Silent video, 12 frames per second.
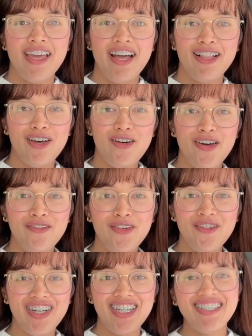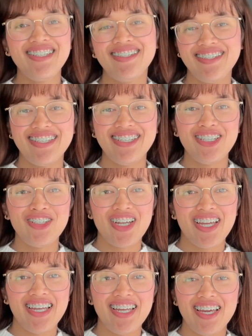Hello everyone, this is
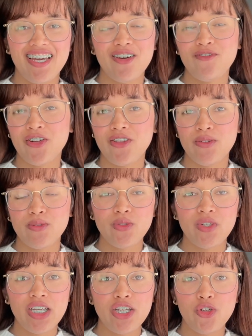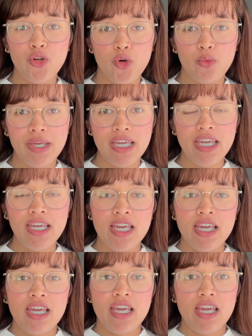Janica for those who didn't know me,
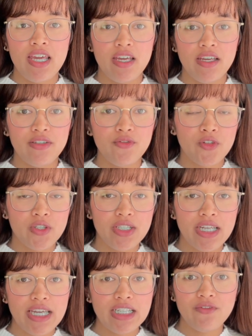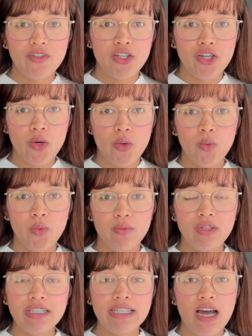and for today's video we
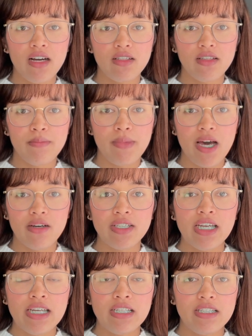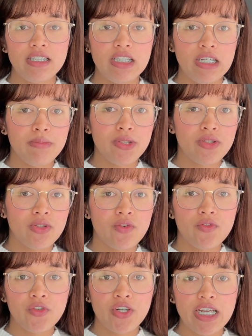will tackle about the tips
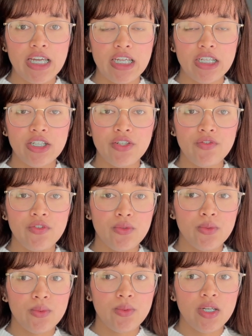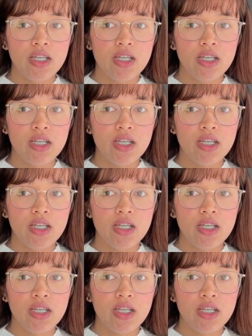for the interview